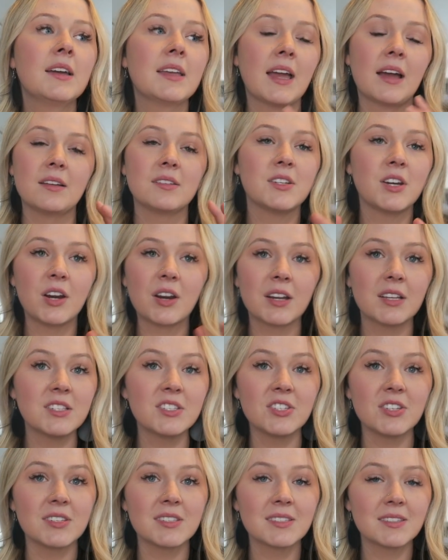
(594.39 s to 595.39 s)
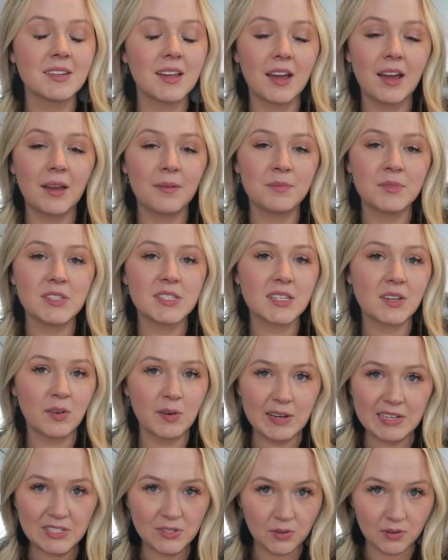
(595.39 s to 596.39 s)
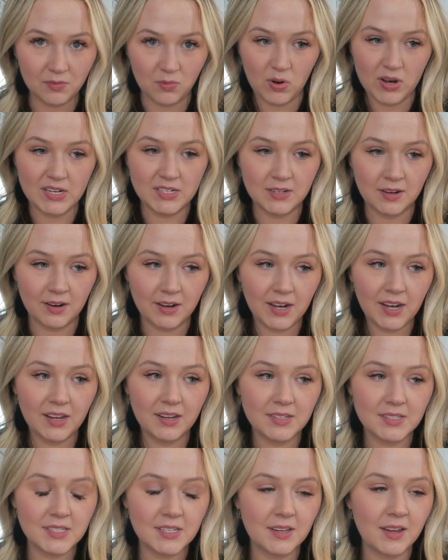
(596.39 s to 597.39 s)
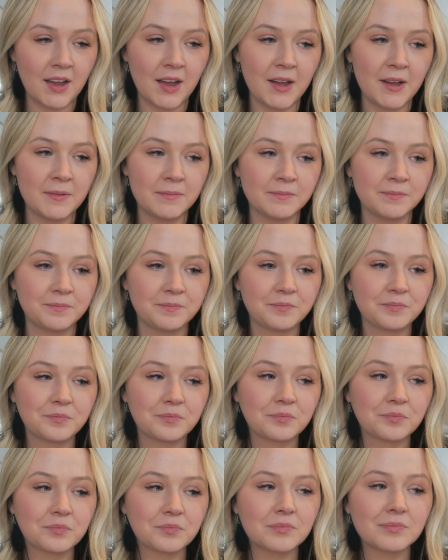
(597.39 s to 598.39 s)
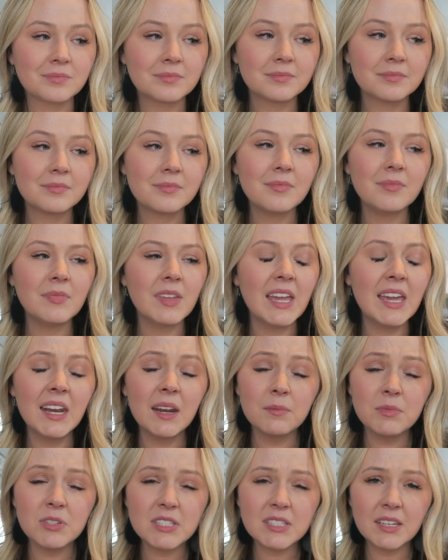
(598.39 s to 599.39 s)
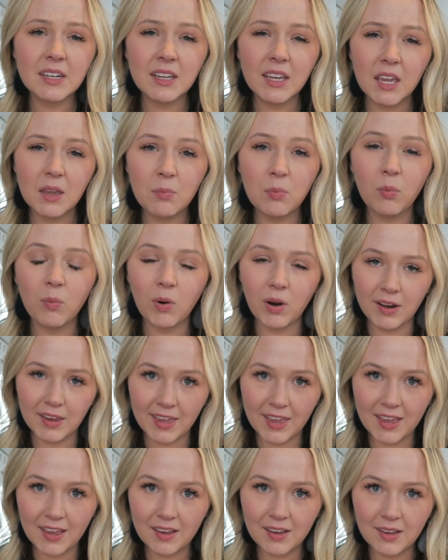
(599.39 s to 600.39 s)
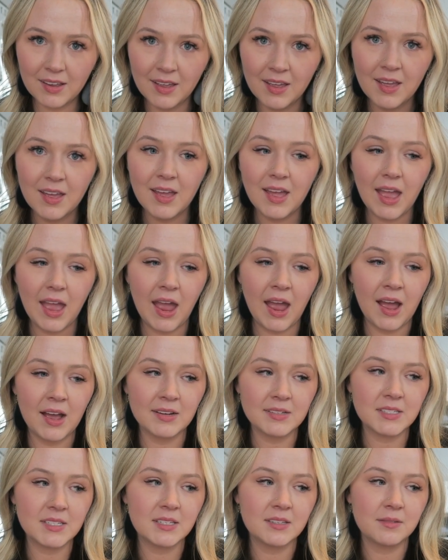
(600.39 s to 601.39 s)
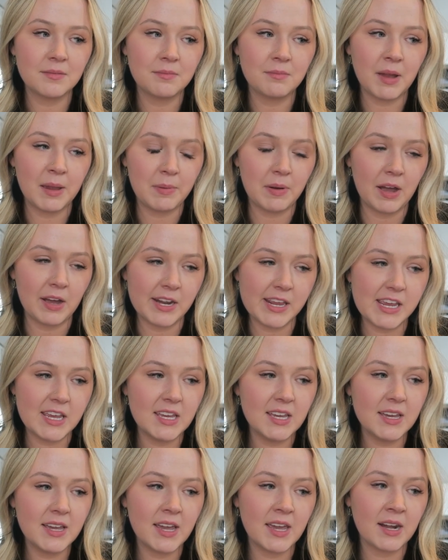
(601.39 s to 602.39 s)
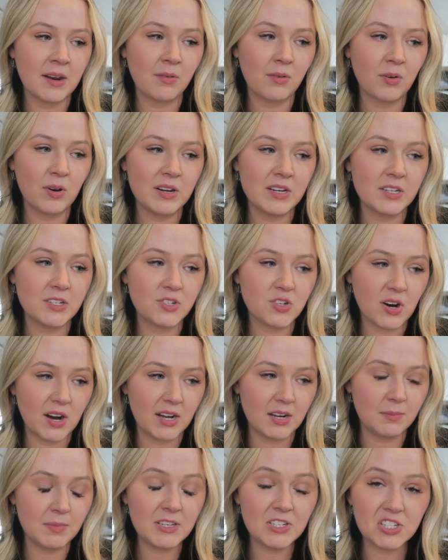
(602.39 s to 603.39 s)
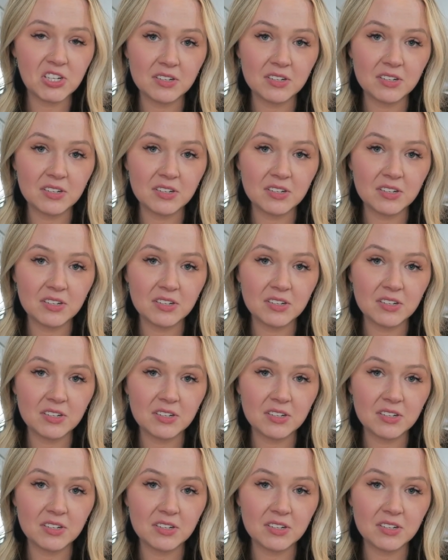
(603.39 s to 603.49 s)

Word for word: yeah, Target's just, I'm just going to avoid Target. And I'm just gonna keep working at my body, and I'm going to try to be